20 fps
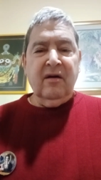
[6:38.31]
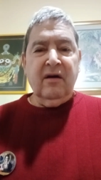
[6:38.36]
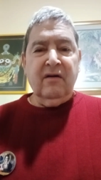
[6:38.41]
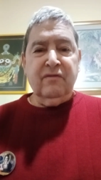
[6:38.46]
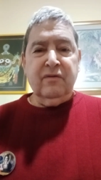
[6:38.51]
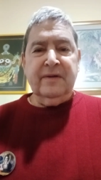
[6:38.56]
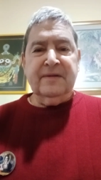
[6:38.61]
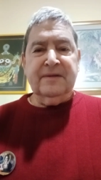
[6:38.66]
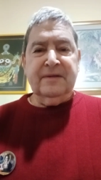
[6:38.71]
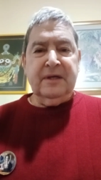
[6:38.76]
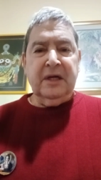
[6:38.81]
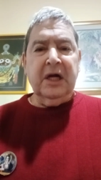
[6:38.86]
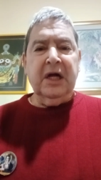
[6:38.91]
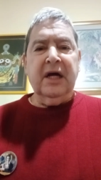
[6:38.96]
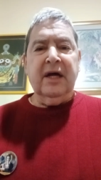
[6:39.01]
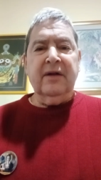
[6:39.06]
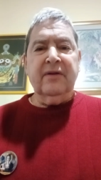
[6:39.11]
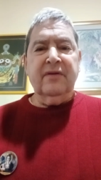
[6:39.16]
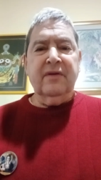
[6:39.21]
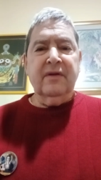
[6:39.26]
of one's
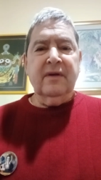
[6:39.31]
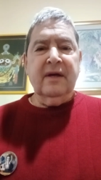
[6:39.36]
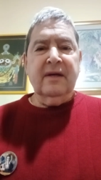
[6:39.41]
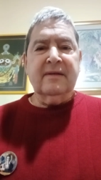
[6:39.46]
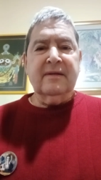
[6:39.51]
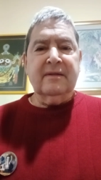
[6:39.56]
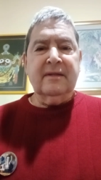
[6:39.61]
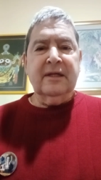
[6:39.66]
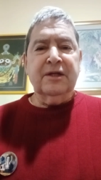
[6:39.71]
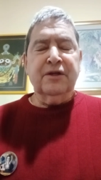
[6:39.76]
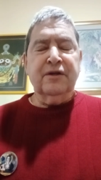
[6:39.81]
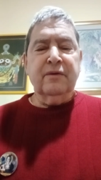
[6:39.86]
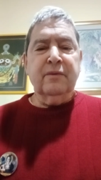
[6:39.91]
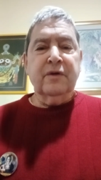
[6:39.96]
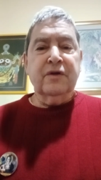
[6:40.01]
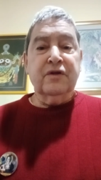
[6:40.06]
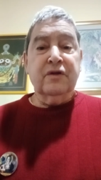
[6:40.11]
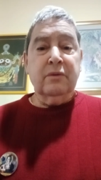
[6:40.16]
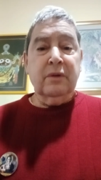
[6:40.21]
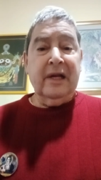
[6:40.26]
heart, the extent to
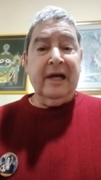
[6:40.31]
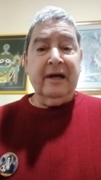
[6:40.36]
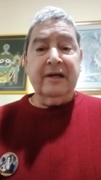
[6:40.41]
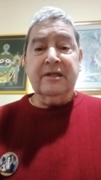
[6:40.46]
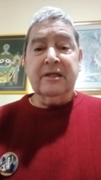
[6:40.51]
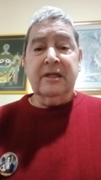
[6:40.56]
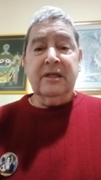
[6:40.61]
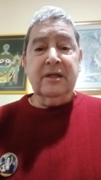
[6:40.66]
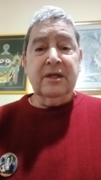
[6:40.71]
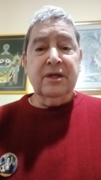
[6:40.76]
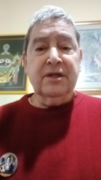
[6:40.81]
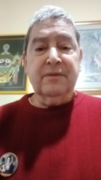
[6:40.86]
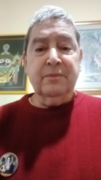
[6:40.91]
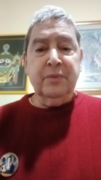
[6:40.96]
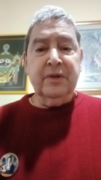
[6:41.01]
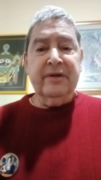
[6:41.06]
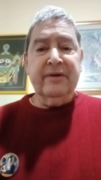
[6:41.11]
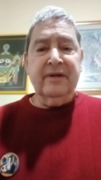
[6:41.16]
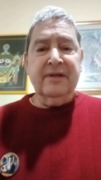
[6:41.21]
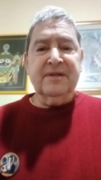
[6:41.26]
which we'll actually
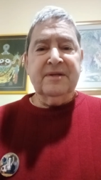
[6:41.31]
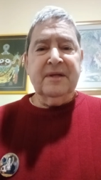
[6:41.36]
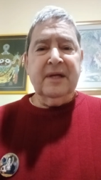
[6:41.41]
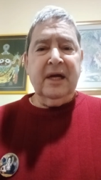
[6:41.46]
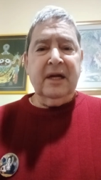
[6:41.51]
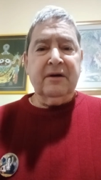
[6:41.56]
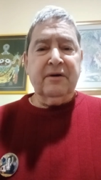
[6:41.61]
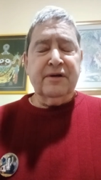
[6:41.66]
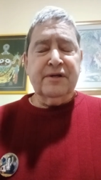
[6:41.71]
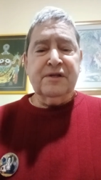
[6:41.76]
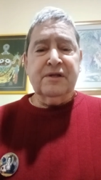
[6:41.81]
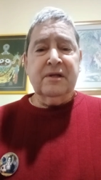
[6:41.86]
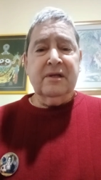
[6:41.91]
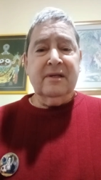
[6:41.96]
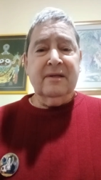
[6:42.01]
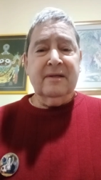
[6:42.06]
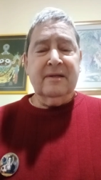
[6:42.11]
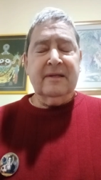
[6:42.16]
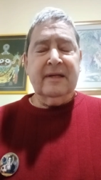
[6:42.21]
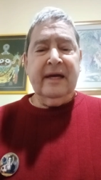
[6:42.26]
experience that Krishna
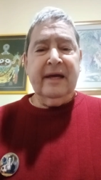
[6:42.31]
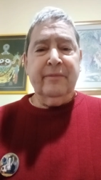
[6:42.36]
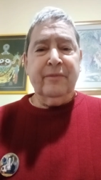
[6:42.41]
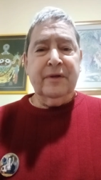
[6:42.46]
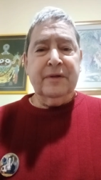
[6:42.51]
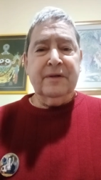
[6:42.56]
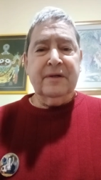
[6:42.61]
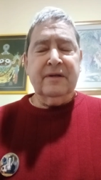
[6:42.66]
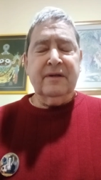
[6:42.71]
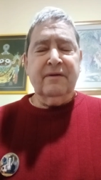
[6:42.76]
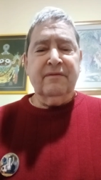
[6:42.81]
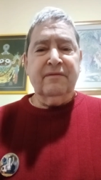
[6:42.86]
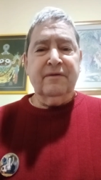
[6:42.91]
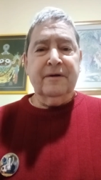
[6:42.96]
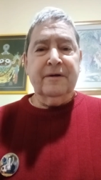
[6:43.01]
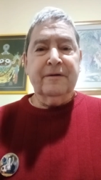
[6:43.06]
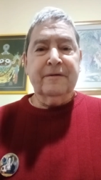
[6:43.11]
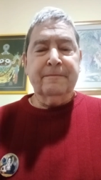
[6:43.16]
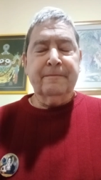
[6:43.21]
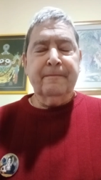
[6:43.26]
and his name are not
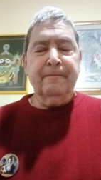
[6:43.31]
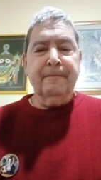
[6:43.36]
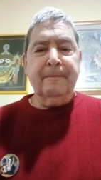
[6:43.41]
different.